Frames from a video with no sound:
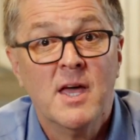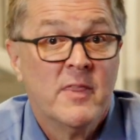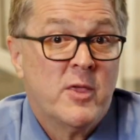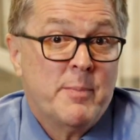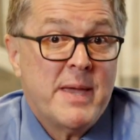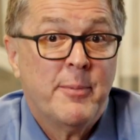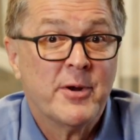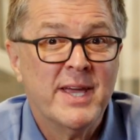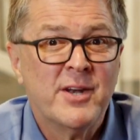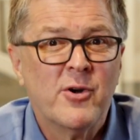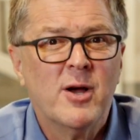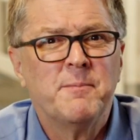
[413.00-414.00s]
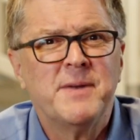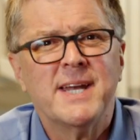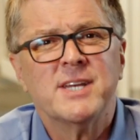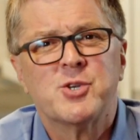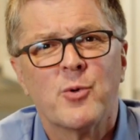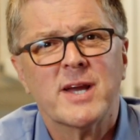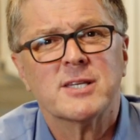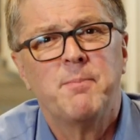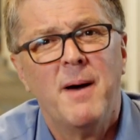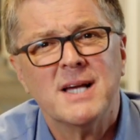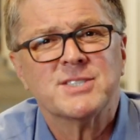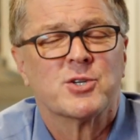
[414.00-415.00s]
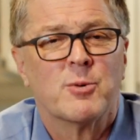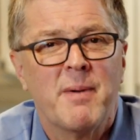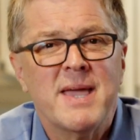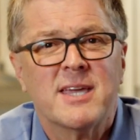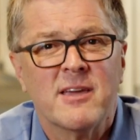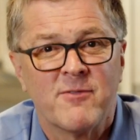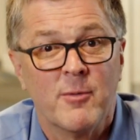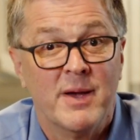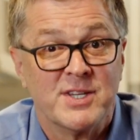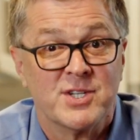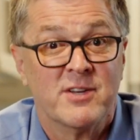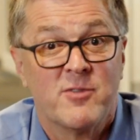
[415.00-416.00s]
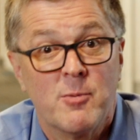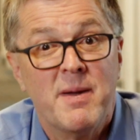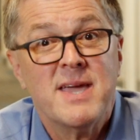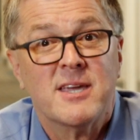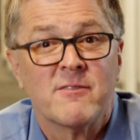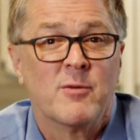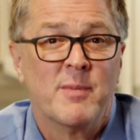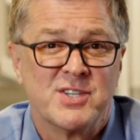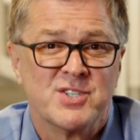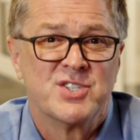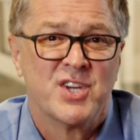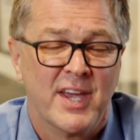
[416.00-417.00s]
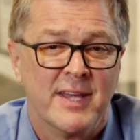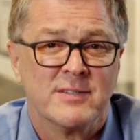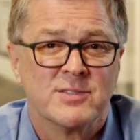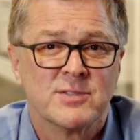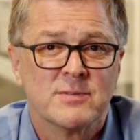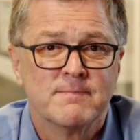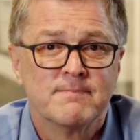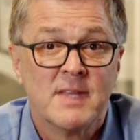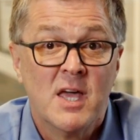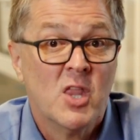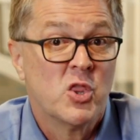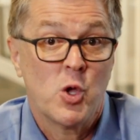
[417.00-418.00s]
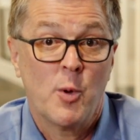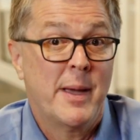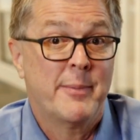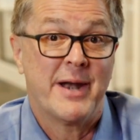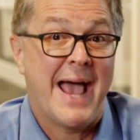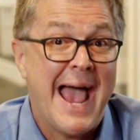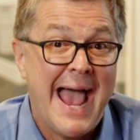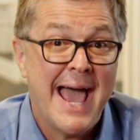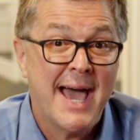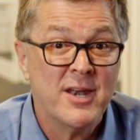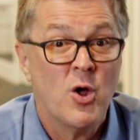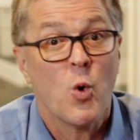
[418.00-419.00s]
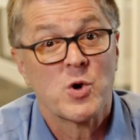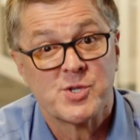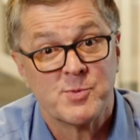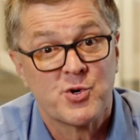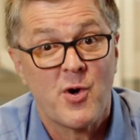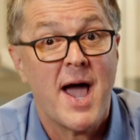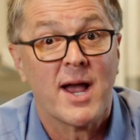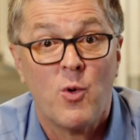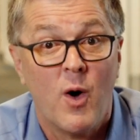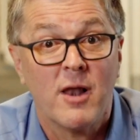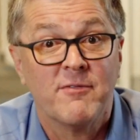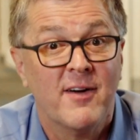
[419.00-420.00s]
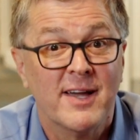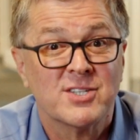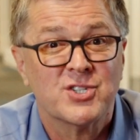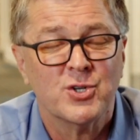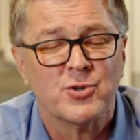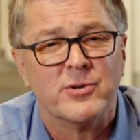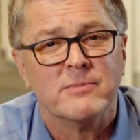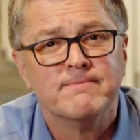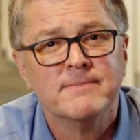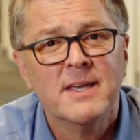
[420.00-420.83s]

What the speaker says: They'll be able to enter updated direct deposit or bank information if their bank information changed. They'll be able to add or subtract qualifying children,